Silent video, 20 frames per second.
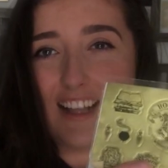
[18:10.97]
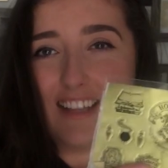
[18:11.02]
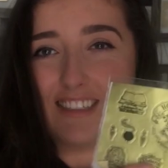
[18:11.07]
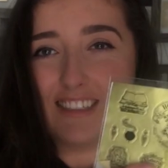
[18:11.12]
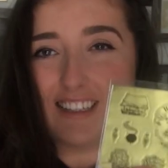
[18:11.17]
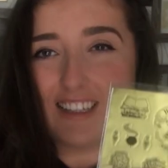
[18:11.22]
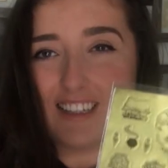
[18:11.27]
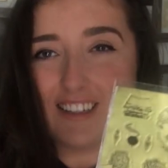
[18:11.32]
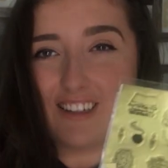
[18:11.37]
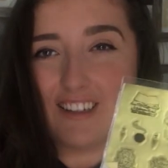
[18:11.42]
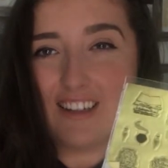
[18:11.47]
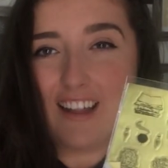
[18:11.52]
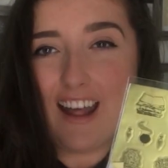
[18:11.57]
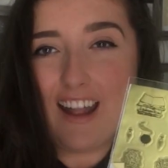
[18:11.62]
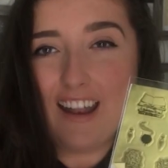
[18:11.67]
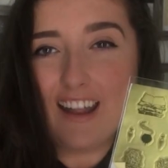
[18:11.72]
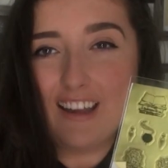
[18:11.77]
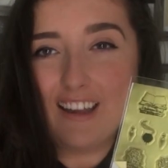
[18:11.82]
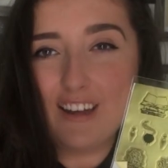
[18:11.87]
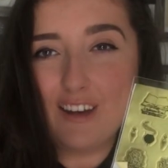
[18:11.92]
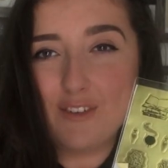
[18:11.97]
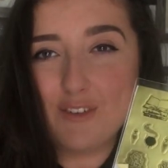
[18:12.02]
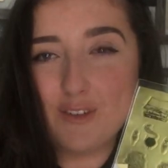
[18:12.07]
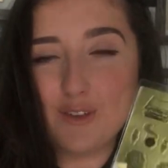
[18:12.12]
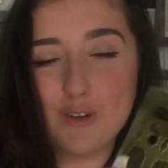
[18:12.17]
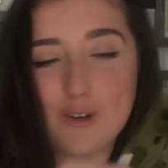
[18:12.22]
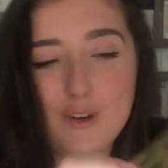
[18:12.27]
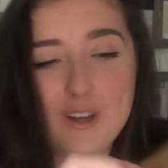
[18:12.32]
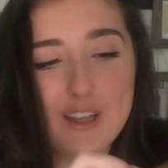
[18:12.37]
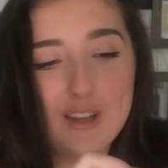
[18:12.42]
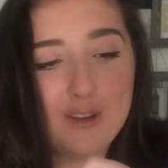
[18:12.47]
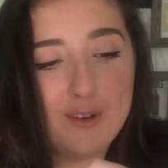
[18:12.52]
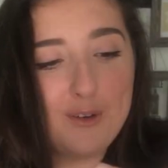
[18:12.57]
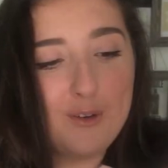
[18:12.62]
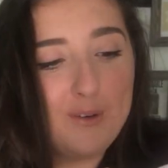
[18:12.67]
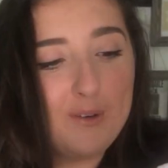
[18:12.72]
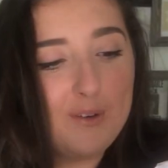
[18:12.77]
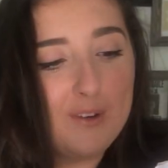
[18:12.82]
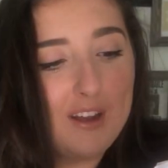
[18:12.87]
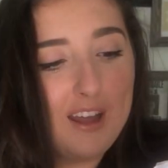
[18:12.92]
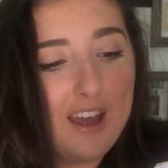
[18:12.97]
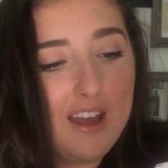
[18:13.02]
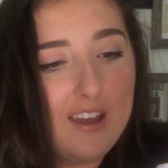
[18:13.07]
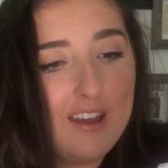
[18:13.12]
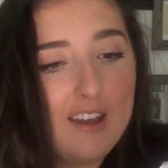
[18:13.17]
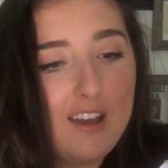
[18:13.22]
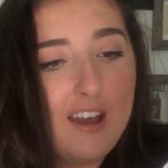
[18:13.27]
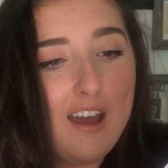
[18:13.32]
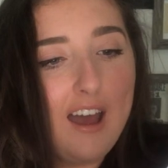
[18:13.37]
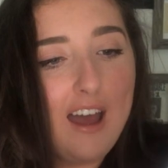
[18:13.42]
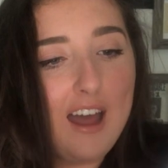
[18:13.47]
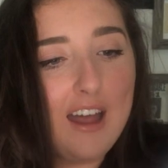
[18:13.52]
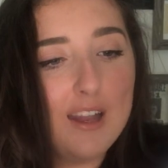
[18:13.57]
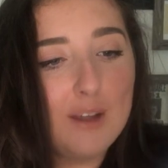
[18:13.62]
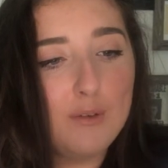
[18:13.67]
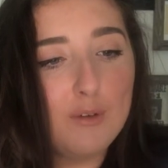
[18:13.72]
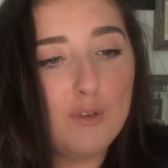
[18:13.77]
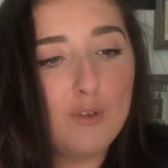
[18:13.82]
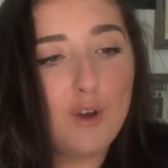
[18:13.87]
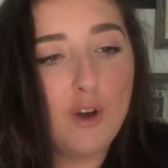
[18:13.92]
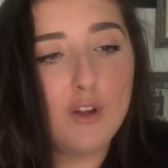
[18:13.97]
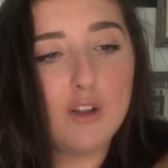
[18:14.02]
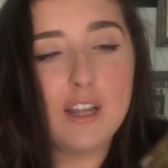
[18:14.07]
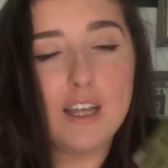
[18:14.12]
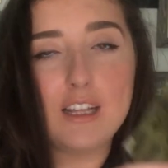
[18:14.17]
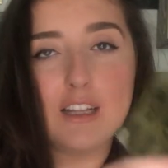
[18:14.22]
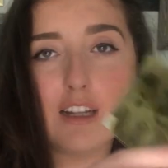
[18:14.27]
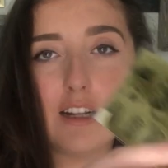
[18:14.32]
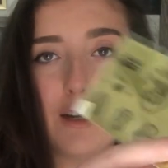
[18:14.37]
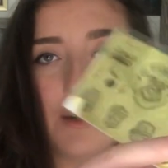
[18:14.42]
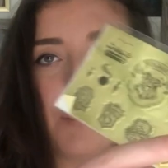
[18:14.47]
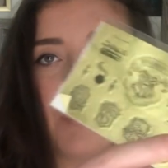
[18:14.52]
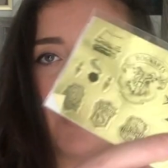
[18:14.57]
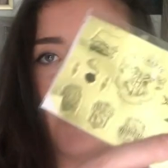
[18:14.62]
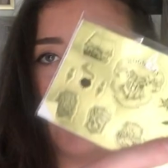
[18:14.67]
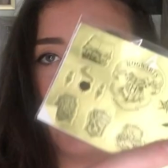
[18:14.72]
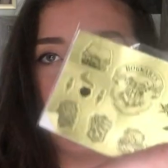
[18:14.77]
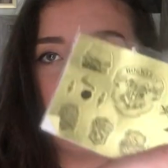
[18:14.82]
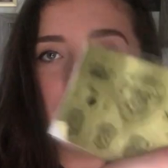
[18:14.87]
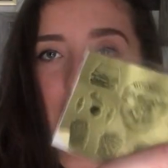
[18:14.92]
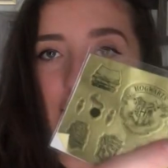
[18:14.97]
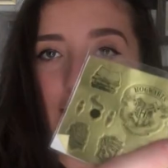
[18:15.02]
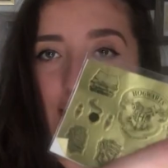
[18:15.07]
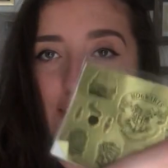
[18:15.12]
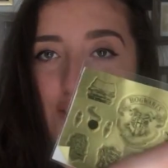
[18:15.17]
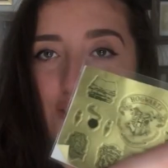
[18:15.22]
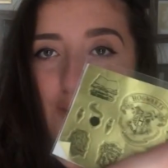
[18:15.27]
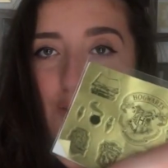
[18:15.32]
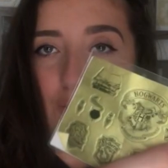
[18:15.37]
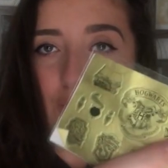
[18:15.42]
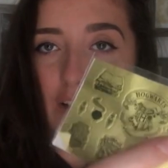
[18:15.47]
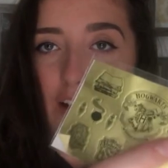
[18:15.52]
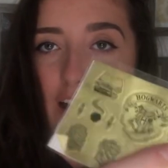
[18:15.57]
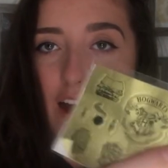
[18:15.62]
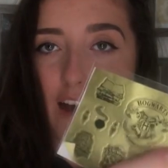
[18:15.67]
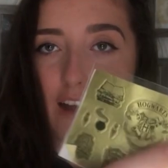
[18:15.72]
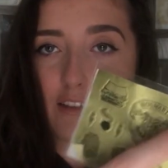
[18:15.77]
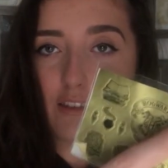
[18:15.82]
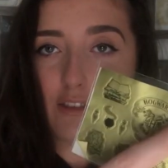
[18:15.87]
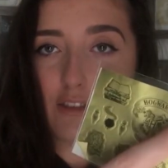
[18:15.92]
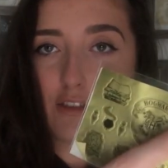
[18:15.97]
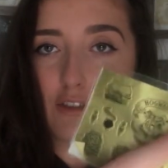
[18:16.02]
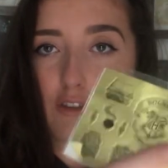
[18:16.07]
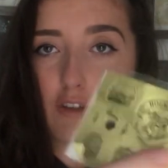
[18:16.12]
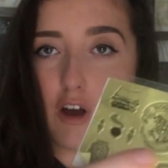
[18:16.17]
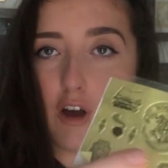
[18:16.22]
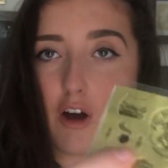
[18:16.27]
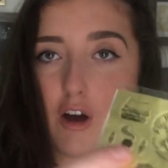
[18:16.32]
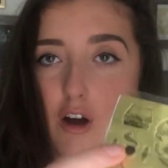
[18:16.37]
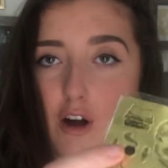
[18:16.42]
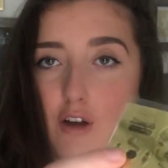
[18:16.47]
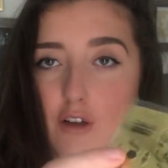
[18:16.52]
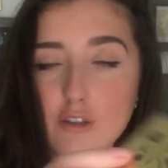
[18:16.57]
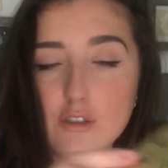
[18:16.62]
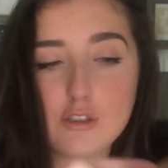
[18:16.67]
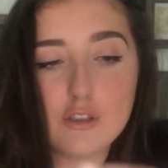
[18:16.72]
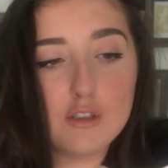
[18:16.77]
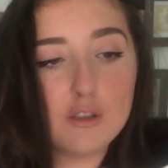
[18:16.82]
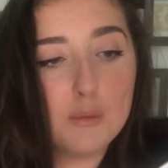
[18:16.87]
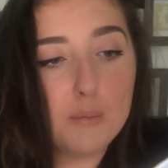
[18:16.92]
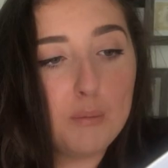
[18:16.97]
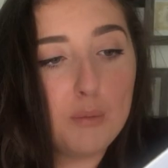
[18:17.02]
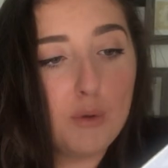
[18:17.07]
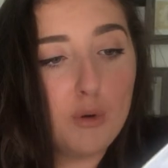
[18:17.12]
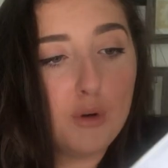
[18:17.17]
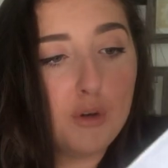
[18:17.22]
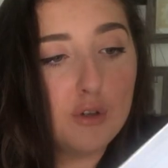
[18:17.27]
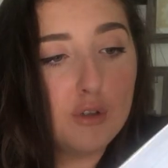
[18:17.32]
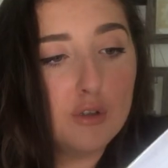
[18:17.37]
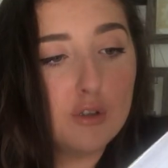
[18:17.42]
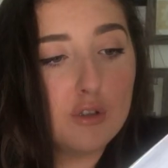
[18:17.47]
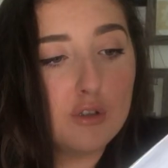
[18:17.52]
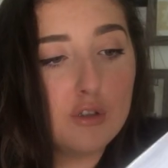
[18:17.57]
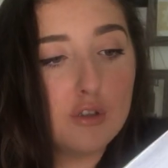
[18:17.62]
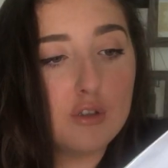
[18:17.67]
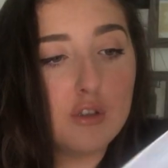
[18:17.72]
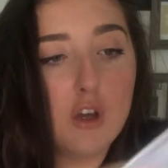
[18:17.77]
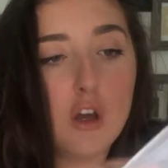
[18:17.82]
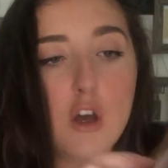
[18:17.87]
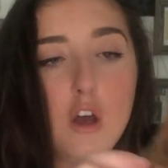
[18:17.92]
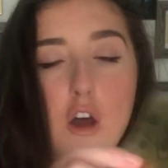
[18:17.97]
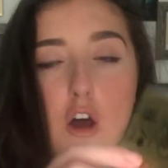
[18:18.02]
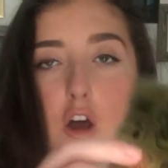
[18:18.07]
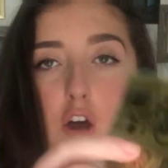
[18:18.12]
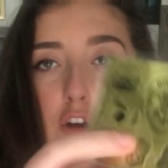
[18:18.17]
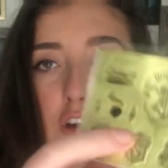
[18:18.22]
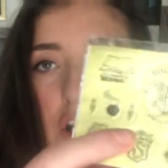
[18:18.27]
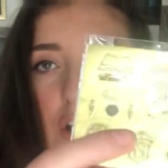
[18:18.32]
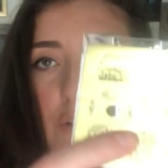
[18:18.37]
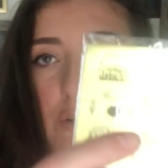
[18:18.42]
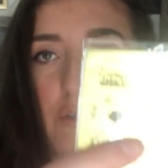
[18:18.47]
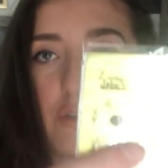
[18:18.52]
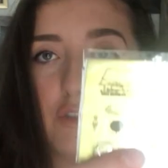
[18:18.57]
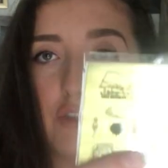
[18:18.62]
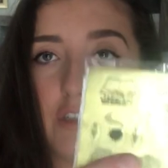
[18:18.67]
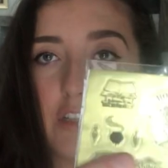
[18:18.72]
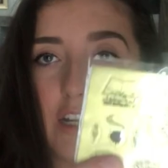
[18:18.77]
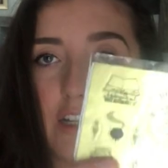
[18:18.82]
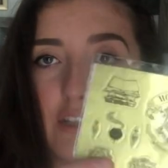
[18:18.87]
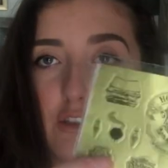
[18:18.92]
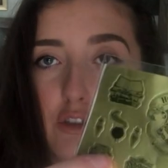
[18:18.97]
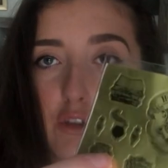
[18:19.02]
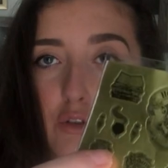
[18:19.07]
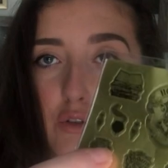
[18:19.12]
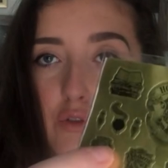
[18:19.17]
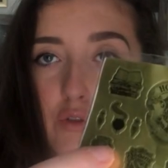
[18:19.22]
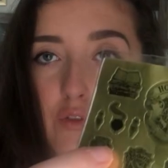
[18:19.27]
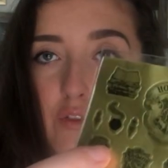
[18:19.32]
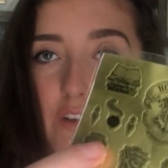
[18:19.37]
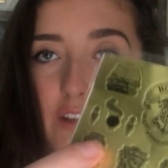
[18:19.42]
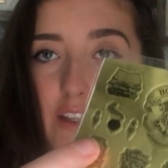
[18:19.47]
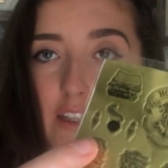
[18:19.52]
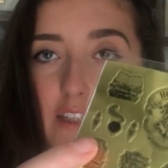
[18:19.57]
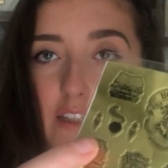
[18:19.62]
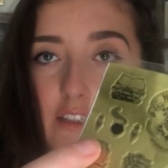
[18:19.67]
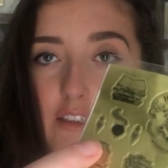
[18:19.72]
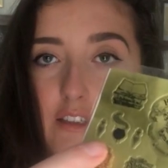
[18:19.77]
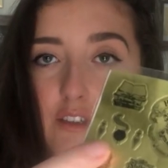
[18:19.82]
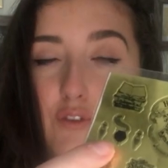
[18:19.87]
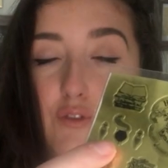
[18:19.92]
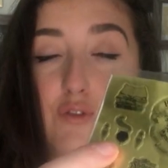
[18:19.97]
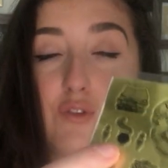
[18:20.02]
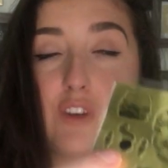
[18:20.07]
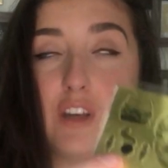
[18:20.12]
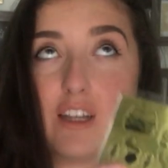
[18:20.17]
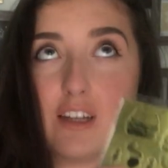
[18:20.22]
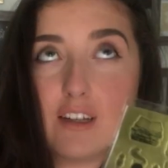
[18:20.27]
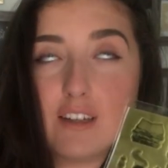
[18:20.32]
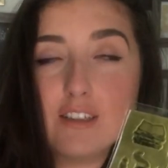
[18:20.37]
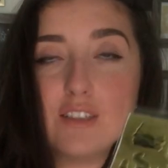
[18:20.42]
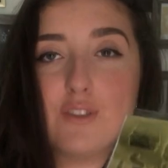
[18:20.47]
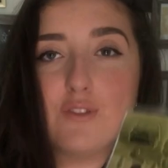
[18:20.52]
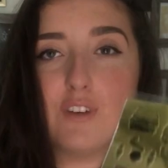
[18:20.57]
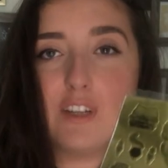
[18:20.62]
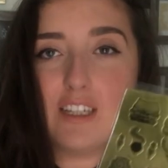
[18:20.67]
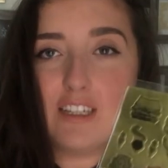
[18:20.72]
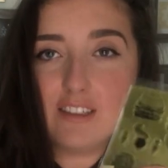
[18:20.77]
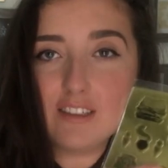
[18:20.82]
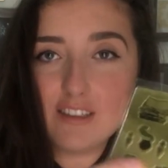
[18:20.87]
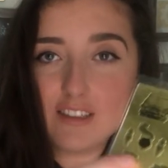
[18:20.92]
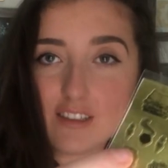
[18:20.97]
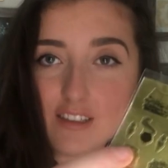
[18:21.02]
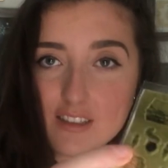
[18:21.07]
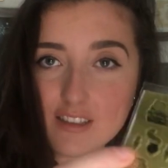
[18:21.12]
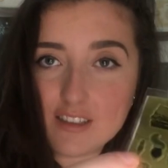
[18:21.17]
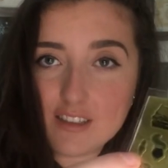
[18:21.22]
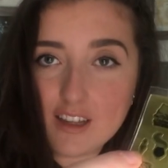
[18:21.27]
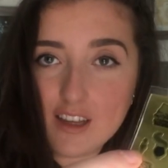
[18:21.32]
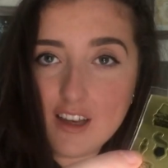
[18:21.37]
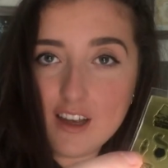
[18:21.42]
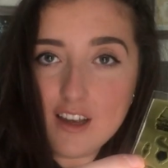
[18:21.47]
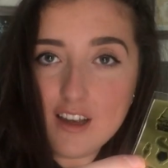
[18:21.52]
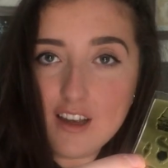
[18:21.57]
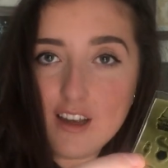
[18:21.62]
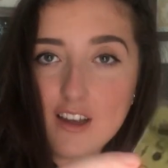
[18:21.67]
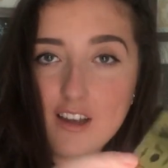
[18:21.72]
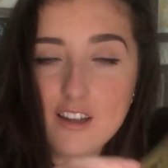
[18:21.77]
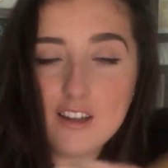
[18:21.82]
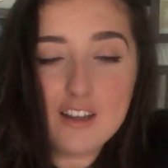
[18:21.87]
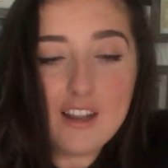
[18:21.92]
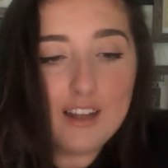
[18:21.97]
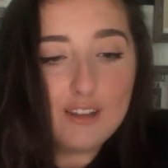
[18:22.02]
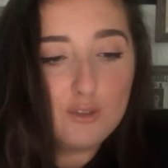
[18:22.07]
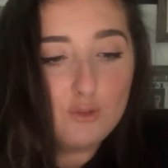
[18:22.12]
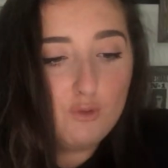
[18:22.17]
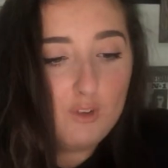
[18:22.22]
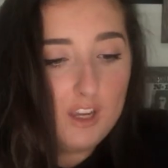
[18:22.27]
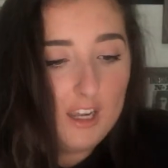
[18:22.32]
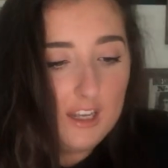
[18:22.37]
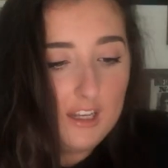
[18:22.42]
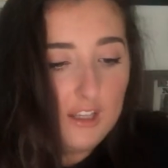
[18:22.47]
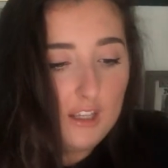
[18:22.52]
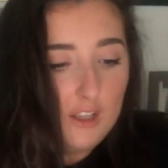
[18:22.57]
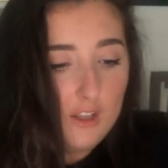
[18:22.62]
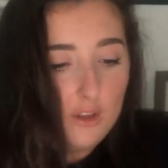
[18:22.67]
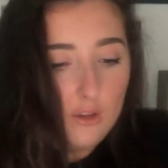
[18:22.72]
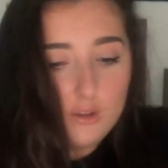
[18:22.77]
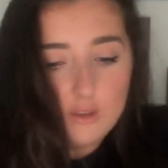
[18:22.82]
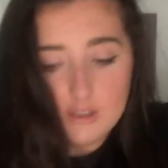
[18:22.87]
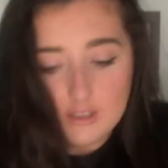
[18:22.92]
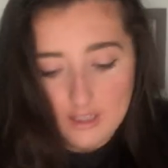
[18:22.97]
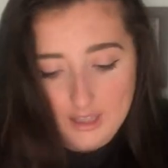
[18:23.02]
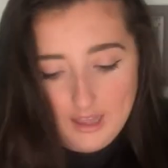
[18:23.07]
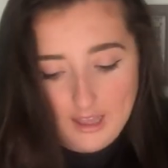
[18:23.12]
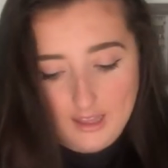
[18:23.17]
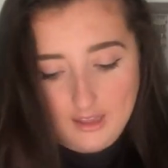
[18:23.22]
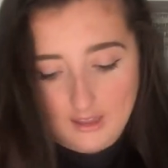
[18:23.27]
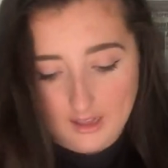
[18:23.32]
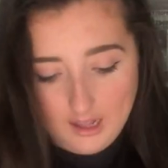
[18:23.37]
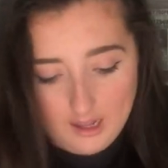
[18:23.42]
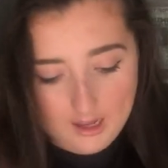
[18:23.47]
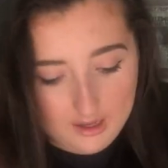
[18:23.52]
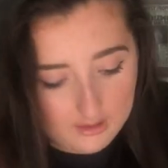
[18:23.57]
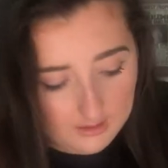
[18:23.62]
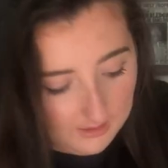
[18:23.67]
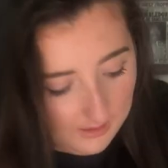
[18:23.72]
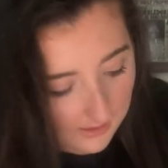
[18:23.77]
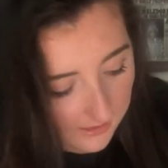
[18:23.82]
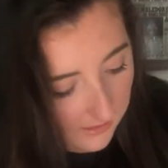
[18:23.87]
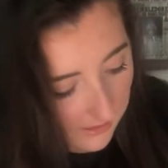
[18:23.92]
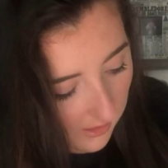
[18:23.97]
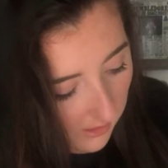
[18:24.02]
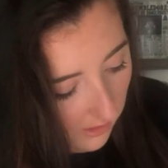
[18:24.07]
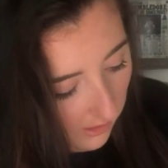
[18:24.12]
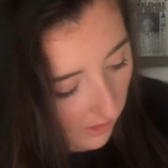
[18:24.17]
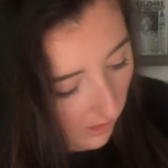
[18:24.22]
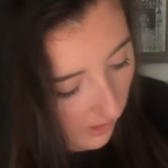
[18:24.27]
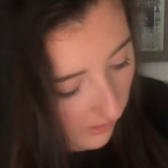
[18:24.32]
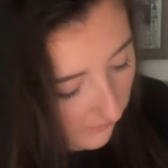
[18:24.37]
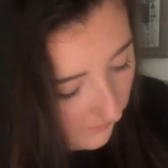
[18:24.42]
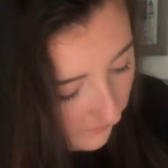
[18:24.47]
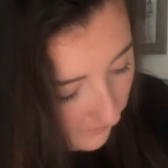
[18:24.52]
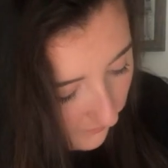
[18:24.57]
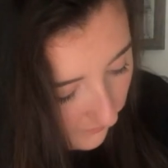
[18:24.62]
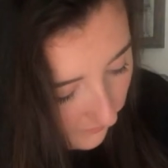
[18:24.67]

then Slytherin, and then Gryffindor in the corner. And then we've got like the little broomsticks, a Sorting hats, stars, books, a cauldron, and two Fel Felix Felicis. That's really cute. I like that. I like that a lot.